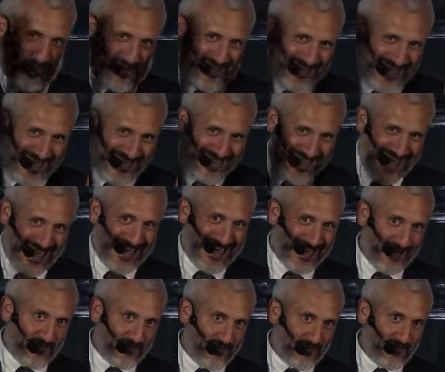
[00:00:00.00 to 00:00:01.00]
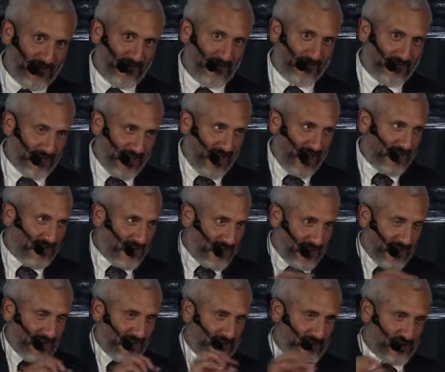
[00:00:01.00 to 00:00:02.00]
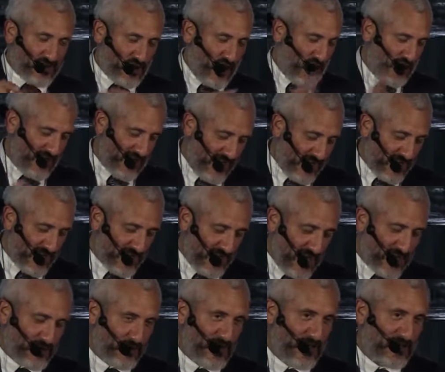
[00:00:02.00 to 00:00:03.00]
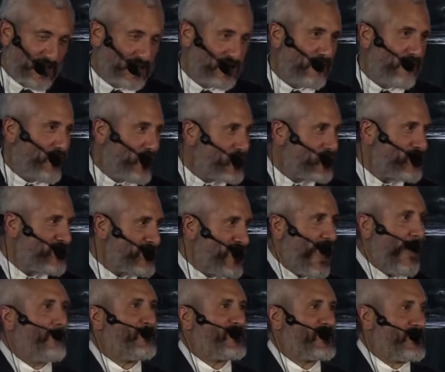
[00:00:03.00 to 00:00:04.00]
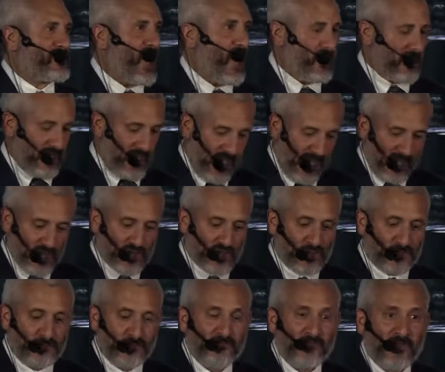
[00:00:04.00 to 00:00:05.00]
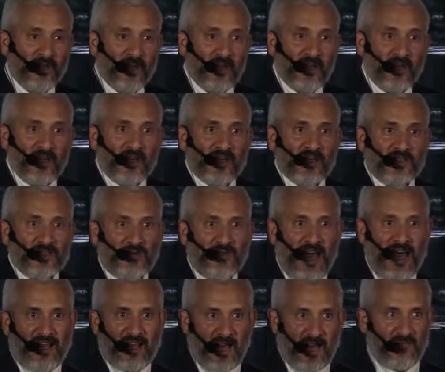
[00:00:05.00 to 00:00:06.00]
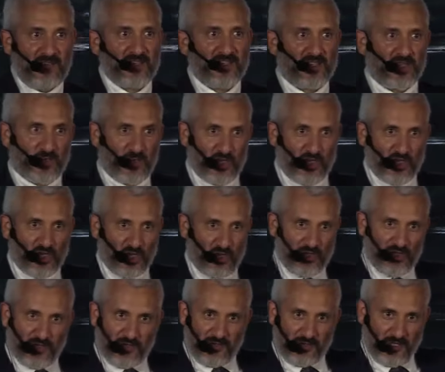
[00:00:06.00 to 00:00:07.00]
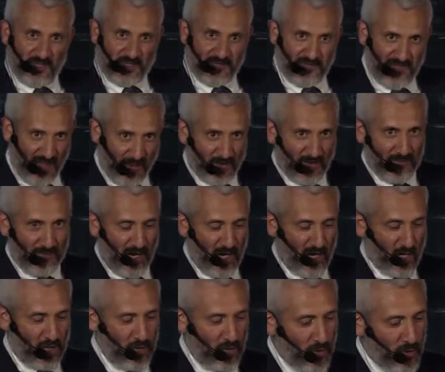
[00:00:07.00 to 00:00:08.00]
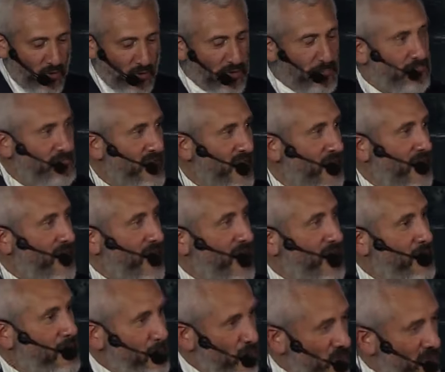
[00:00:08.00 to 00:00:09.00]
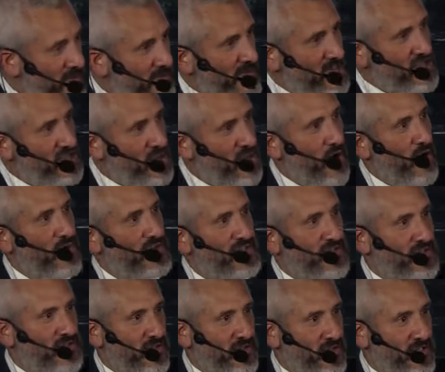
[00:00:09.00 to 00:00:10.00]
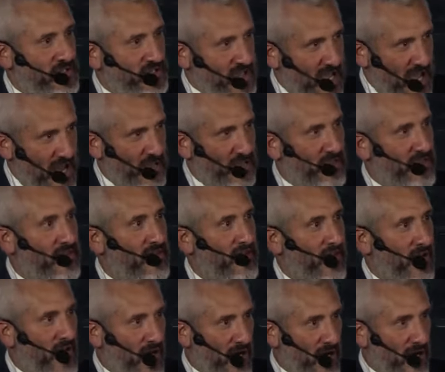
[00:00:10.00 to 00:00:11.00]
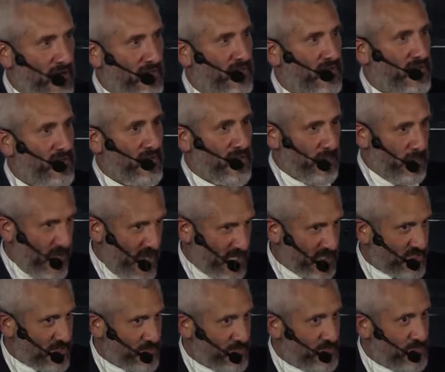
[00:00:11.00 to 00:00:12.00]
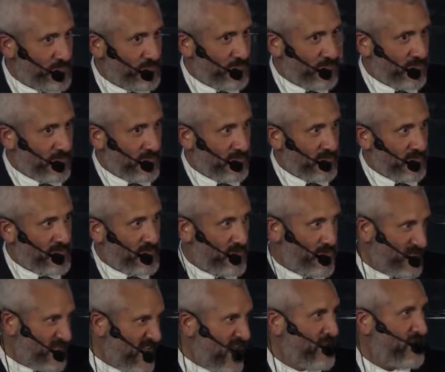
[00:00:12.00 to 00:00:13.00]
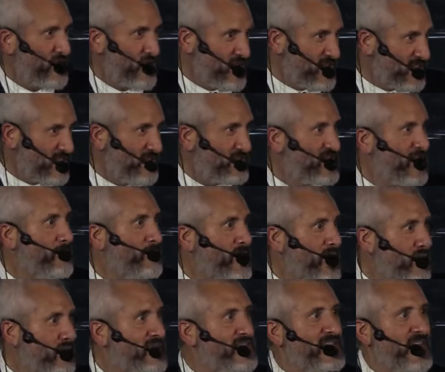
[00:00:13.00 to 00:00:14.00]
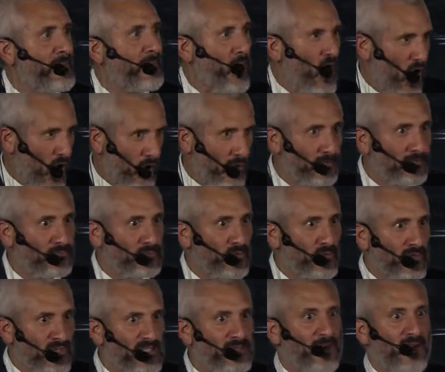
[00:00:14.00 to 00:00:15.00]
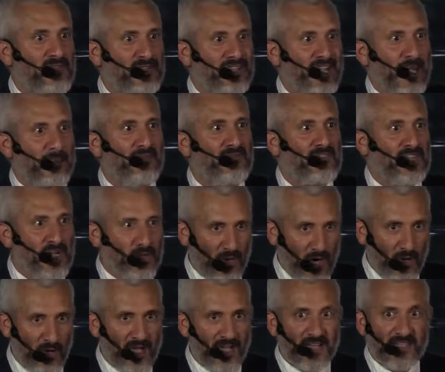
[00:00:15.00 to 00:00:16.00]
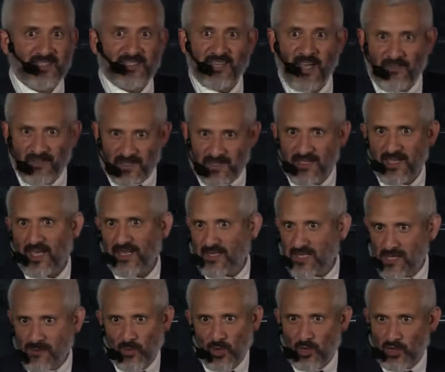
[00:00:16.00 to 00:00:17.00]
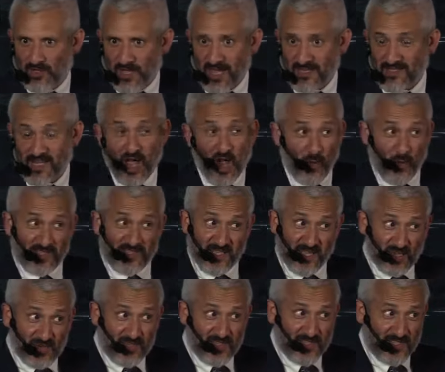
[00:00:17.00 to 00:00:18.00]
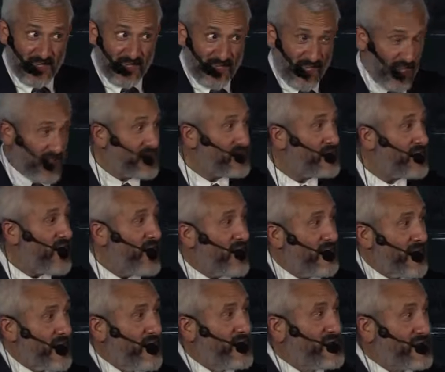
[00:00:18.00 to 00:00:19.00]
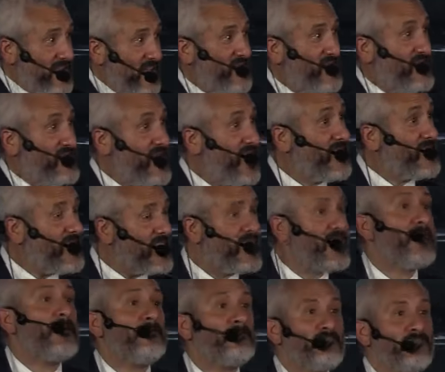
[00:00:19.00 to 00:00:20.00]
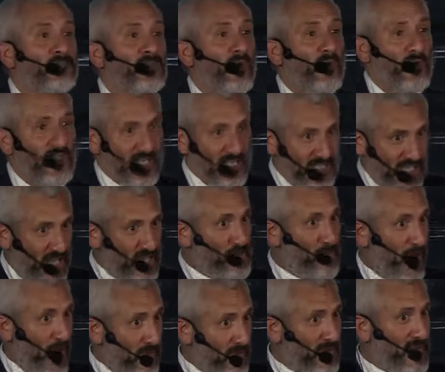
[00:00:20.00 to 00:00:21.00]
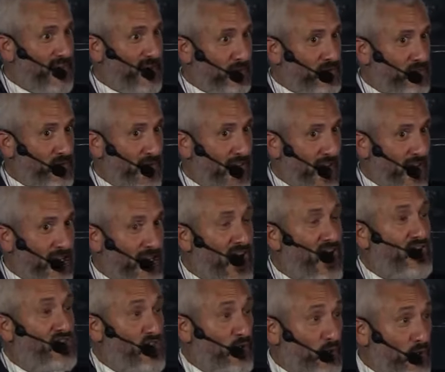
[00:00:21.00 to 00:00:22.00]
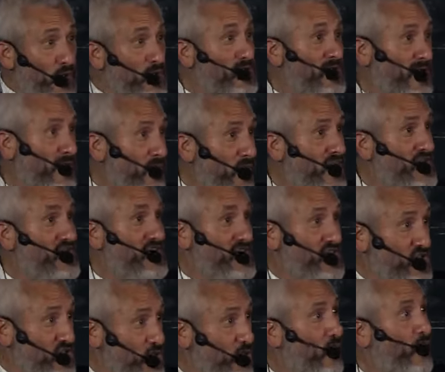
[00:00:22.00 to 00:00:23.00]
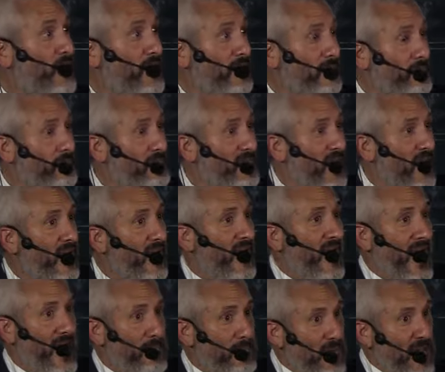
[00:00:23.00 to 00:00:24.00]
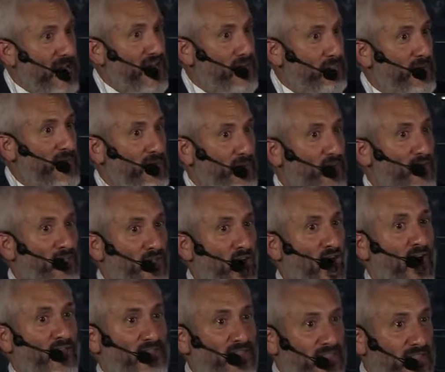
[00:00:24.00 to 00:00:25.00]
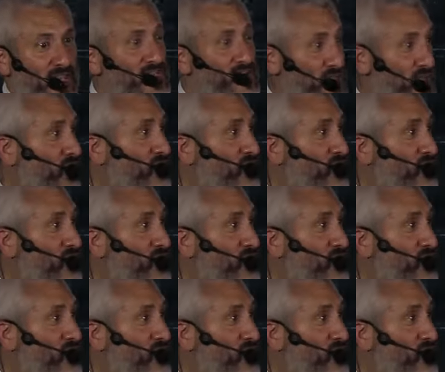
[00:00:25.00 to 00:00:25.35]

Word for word: precise starting and ending dates, but he says the first one's the apostolic age. So that obviously is when the church is founded by our Lord, and it pretty much goes until the death of the apostles. So the death, you could say, of St. Peter and St. Paul. This is around the time of Nero, 70 AD more or less. What's interesting is that in 70 AD, when this age probably comes to an end, Jerusalem was destroyed. And many people thought that this